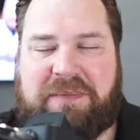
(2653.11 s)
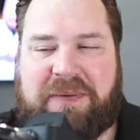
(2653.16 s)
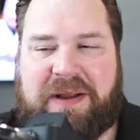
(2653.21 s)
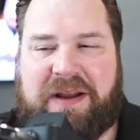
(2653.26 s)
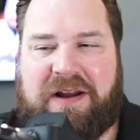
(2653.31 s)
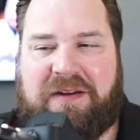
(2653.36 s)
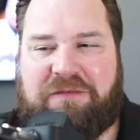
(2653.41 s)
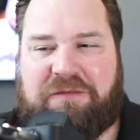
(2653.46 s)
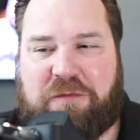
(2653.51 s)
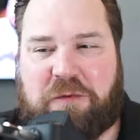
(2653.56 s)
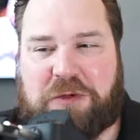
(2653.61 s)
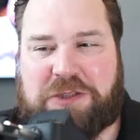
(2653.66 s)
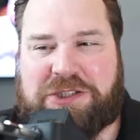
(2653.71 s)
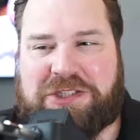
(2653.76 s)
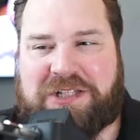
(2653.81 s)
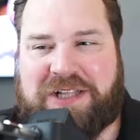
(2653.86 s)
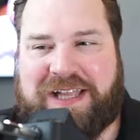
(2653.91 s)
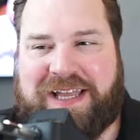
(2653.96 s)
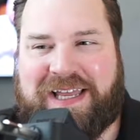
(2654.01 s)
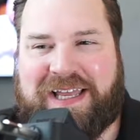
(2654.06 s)
But
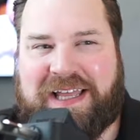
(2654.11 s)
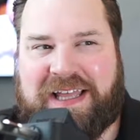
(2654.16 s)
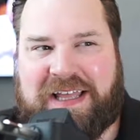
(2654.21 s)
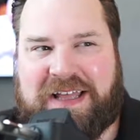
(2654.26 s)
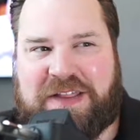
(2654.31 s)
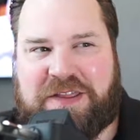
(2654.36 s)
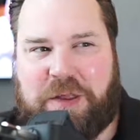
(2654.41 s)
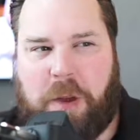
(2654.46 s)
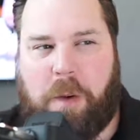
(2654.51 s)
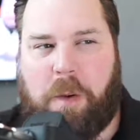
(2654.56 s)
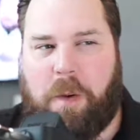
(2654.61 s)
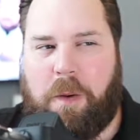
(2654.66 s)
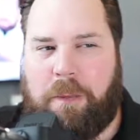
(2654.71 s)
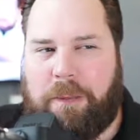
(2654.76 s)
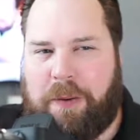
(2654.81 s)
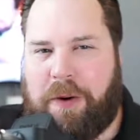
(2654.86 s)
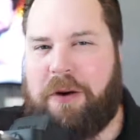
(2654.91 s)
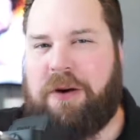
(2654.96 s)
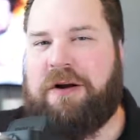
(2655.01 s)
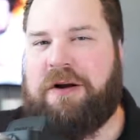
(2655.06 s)
unfortunately, the whole
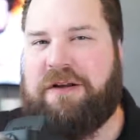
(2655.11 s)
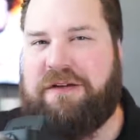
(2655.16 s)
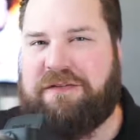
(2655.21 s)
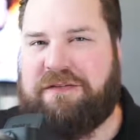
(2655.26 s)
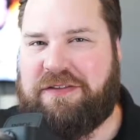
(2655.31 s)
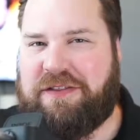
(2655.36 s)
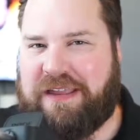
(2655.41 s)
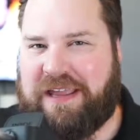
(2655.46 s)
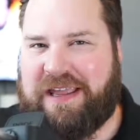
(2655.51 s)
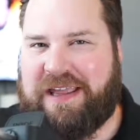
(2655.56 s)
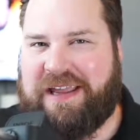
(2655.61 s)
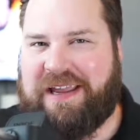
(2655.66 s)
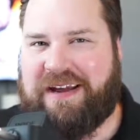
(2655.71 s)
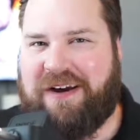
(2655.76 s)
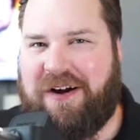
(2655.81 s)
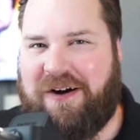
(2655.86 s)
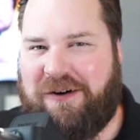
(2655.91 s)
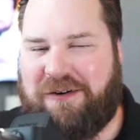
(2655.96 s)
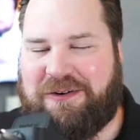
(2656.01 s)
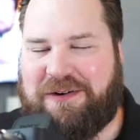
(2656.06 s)
part of the
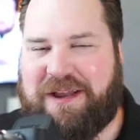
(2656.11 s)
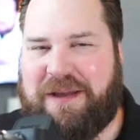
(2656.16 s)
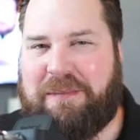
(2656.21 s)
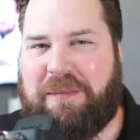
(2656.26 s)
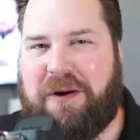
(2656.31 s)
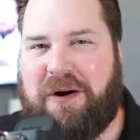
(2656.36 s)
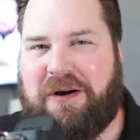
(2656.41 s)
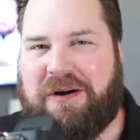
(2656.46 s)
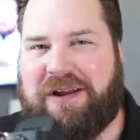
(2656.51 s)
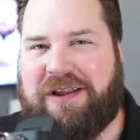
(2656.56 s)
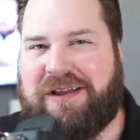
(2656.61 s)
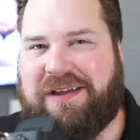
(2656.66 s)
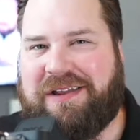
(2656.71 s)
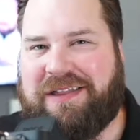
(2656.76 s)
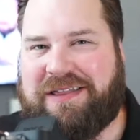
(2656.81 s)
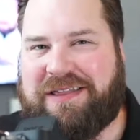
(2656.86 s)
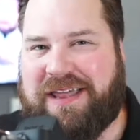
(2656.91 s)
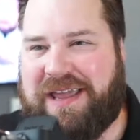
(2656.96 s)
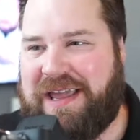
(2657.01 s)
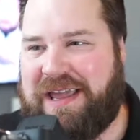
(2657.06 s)
holiday party
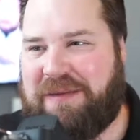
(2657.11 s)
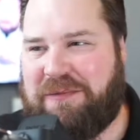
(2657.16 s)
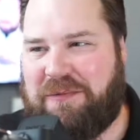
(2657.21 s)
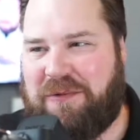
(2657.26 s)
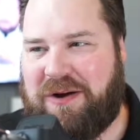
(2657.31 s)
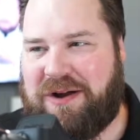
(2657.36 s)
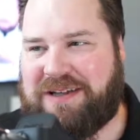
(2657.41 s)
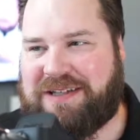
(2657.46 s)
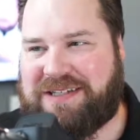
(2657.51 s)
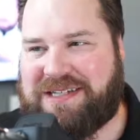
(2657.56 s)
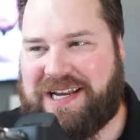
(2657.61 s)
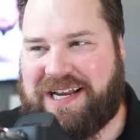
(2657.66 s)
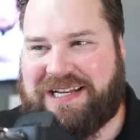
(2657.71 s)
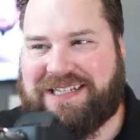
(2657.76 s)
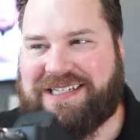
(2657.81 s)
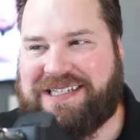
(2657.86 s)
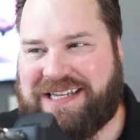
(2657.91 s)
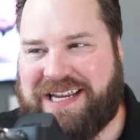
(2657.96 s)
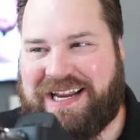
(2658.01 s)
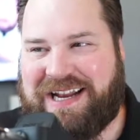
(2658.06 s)
theme was a
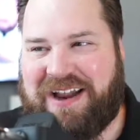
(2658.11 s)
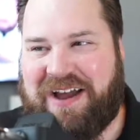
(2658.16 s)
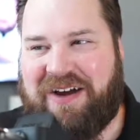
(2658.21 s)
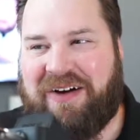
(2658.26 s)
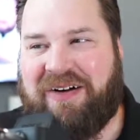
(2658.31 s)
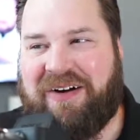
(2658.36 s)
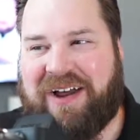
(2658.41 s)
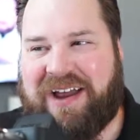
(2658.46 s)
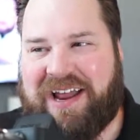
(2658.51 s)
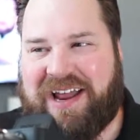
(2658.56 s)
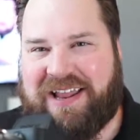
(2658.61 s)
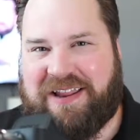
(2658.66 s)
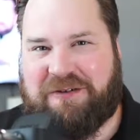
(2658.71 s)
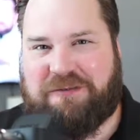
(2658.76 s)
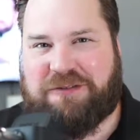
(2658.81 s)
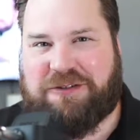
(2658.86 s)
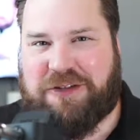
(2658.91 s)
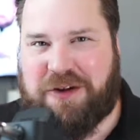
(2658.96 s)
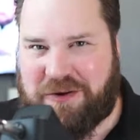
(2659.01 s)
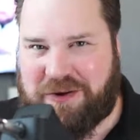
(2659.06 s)
casino, and there
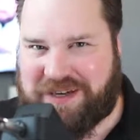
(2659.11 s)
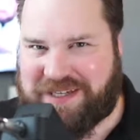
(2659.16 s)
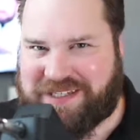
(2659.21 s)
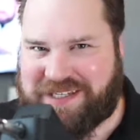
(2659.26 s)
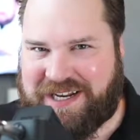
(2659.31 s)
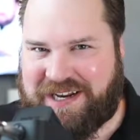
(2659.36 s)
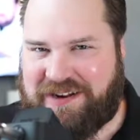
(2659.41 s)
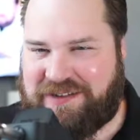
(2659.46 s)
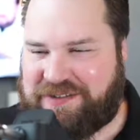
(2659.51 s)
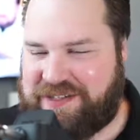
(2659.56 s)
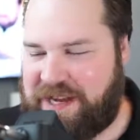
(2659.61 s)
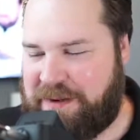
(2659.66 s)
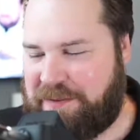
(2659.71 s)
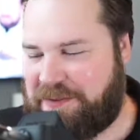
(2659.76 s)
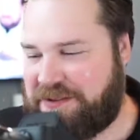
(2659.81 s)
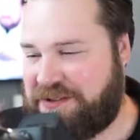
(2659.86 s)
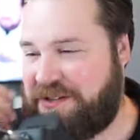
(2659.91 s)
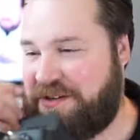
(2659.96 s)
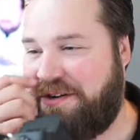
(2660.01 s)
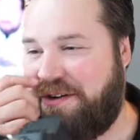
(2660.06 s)
was no casino
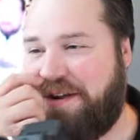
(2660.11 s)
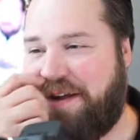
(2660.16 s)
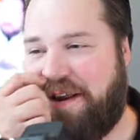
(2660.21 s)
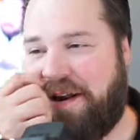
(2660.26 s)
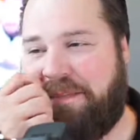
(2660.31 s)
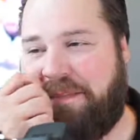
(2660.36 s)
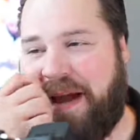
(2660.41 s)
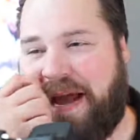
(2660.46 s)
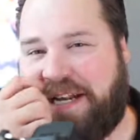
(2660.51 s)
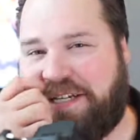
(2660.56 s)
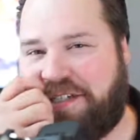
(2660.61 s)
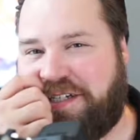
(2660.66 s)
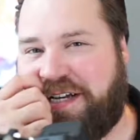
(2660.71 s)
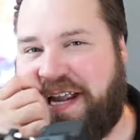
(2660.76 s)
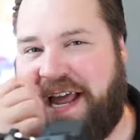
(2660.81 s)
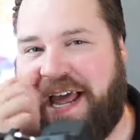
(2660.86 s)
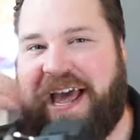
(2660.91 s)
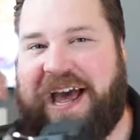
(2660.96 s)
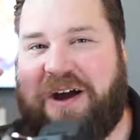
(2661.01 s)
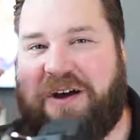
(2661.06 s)
table. So you can imagine
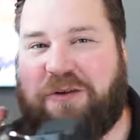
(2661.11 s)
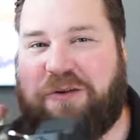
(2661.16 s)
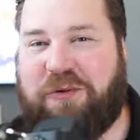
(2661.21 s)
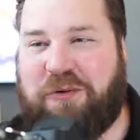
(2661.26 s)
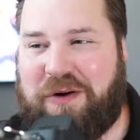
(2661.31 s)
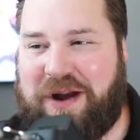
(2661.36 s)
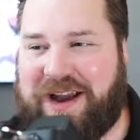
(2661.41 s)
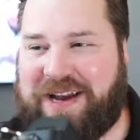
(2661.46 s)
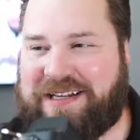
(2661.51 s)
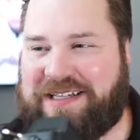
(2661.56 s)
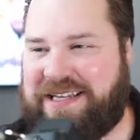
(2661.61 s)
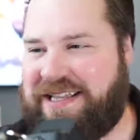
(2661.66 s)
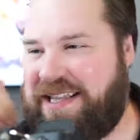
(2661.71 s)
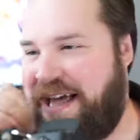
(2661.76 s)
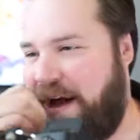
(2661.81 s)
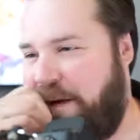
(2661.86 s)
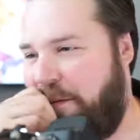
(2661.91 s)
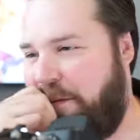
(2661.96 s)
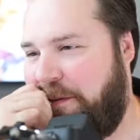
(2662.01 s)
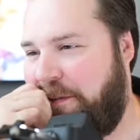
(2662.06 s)
how crazy
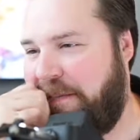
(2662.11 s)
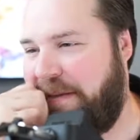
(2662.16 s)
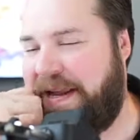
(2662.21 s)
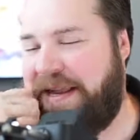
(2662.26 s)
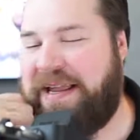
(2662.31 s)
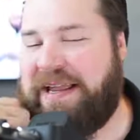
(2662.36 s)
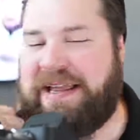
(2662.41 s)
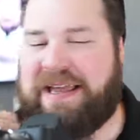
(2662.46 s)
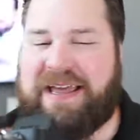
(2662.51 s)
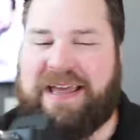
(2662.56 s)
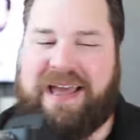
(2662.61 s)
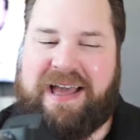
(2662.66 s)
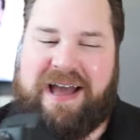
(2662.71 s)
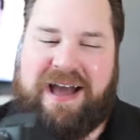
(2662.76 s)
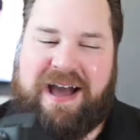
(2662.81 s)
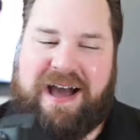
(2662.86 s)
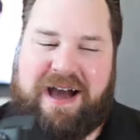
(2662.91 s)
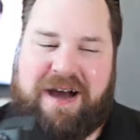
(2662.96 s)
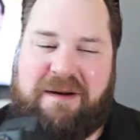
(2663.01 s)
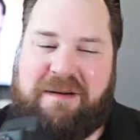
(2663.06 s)
that would be.
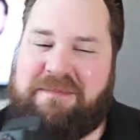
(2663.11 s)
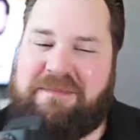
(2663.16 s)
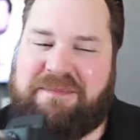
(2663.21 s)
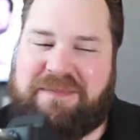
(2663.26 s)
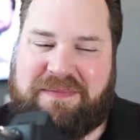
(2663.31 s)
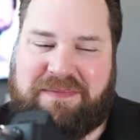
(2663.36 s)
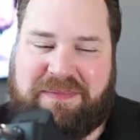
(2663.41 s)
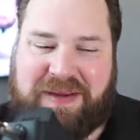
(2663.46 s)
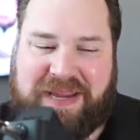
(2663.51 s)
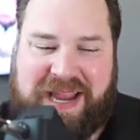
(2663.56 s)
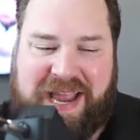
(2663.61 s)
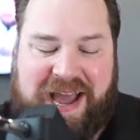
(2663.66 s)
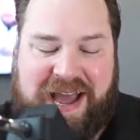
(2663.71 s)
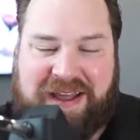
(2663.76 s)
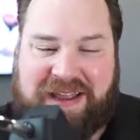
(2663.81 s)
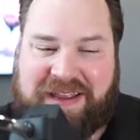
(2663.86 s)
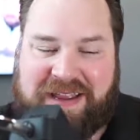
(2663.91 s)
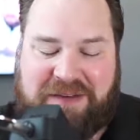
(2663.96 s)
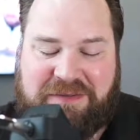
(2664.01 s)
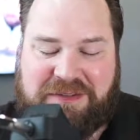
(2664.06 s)
But
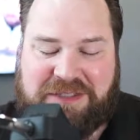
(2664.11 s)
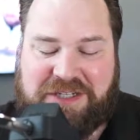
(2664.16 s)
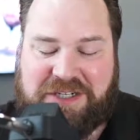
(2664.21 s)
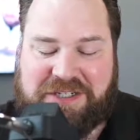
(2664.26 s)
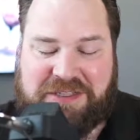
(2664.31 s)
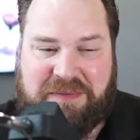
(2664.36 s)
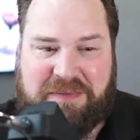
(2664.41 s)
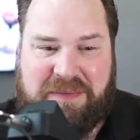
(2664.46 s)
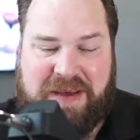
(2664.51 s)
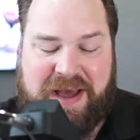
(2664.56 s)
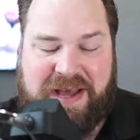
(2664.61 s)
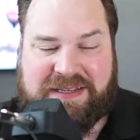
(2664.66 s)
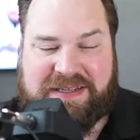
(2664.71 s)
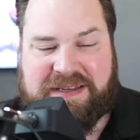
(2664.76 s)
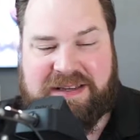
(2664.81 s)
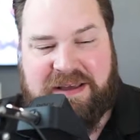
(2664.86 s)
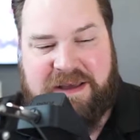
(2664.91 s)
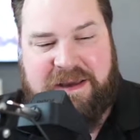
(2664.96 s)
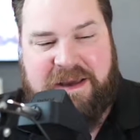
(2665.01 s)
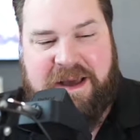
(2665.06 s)
yeah, it was just a mess.
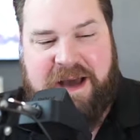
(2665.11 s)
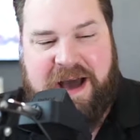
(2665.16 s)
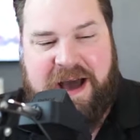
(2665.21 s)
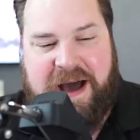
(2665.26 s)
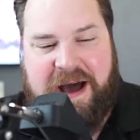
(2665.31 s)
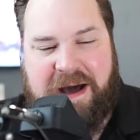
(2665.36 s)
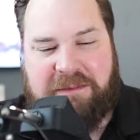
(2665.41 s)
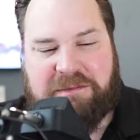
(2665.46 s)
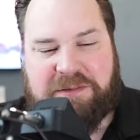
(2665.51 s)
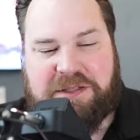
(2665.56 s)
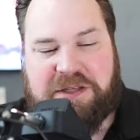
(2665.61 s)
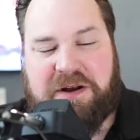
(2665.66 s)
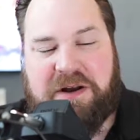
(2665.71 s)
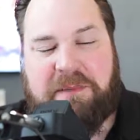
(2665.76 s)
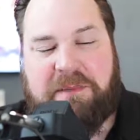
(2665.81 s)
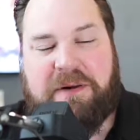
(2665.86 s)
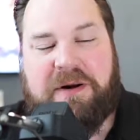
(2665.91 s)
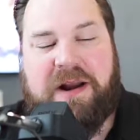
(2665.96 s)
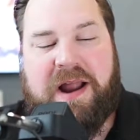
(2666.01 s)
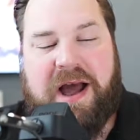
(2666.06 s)
So
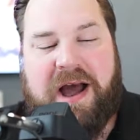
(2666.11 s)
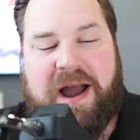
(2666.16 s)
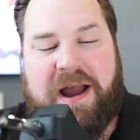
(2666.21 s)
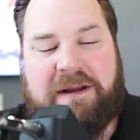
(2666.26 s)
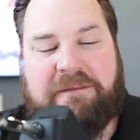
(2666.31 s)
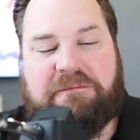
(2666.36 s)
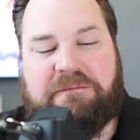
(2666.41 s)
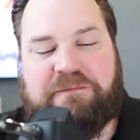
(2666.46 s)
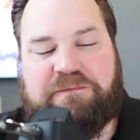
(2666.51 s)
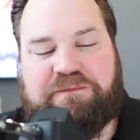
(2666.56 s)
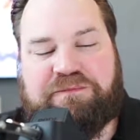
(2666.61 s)
number 9.